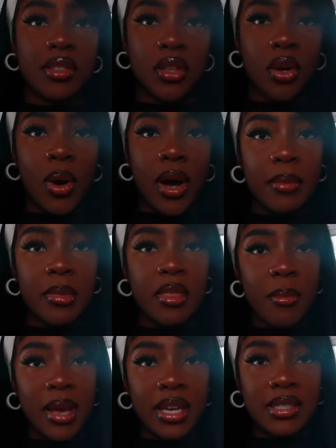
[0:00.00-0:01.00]
so I'm in
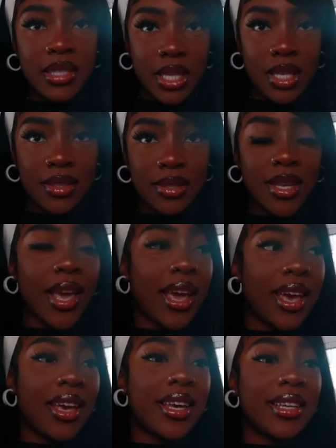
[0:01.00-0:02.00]
the back seat
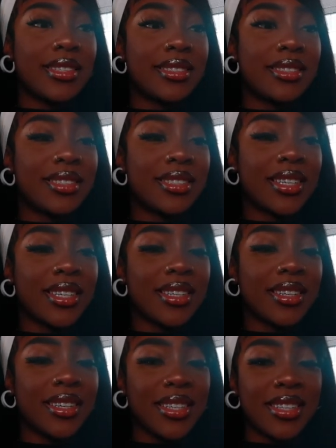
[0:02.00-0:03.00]
and
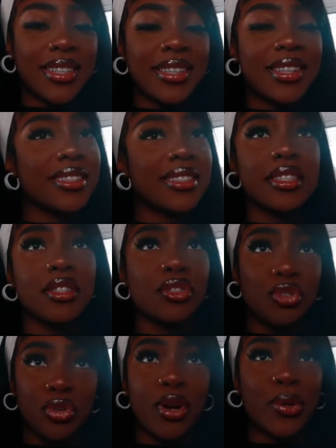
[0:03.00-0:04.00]
this is a
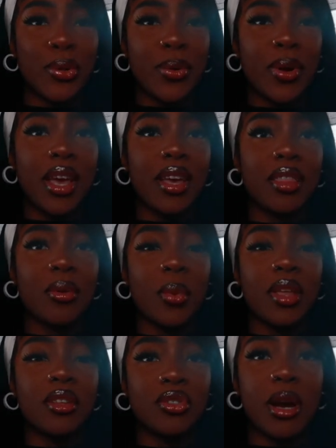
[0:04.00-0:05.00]
struggle, okay? The
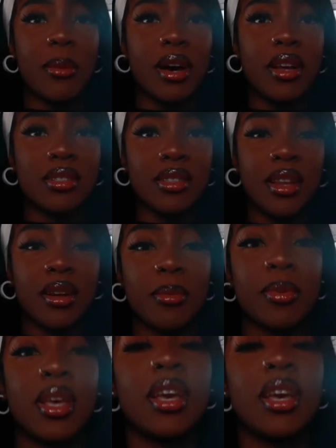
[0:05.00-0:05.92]
way the tripod is set up